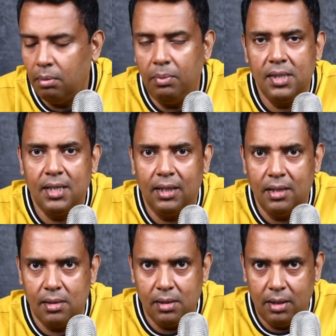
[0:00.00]
the basic
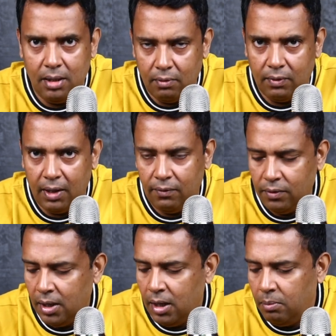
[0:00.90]
necessities of
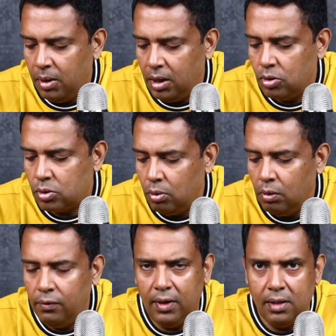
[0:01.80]
life, paying your
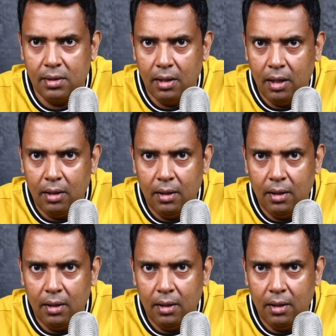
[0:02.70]
school fees,